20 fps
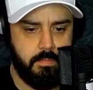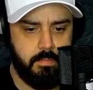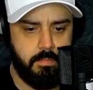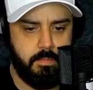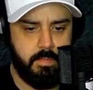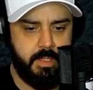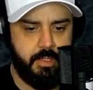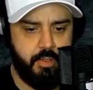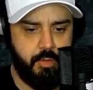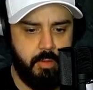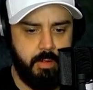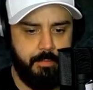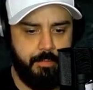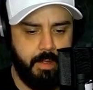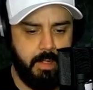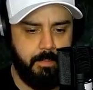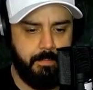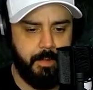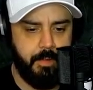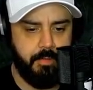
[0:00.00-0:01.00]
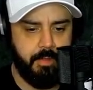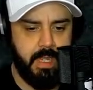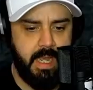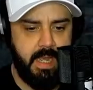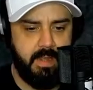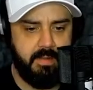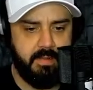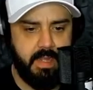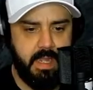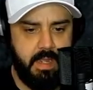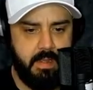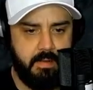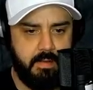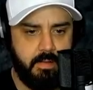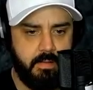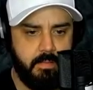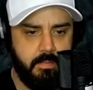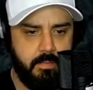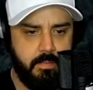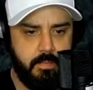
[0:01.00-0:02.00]
Did you already fill up those gas cans?
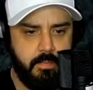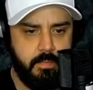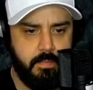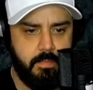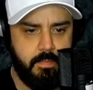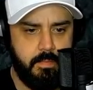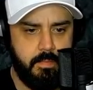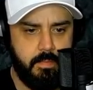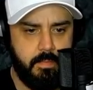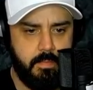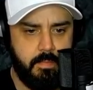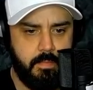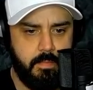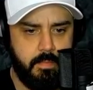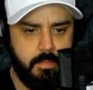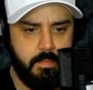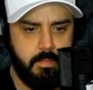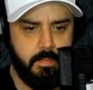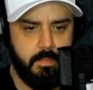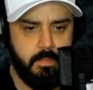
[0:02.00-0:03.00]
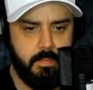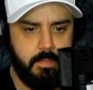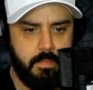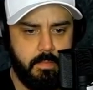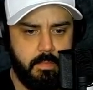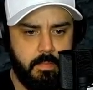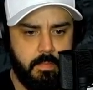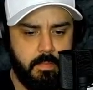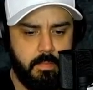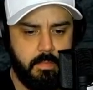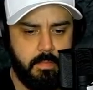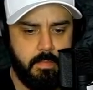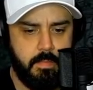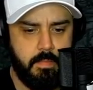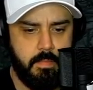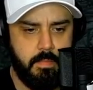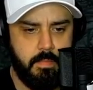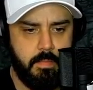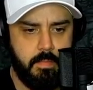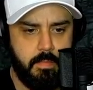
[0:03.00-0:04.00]
Uh-uh.
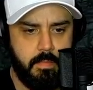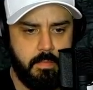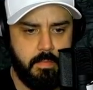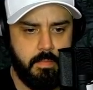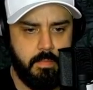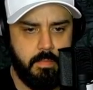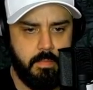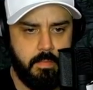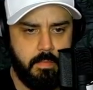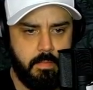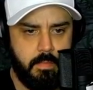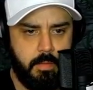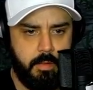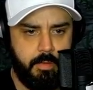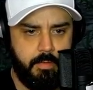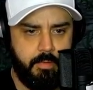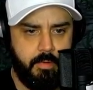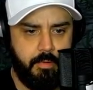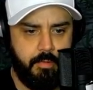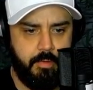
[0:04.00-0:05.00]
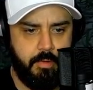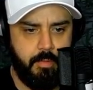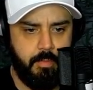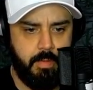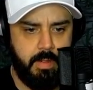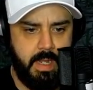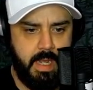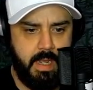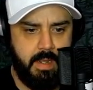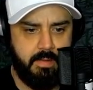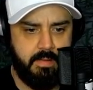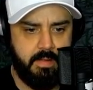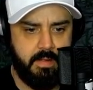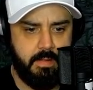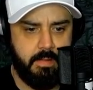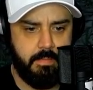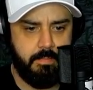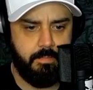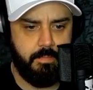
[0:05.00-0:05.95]
Because there's no gas in the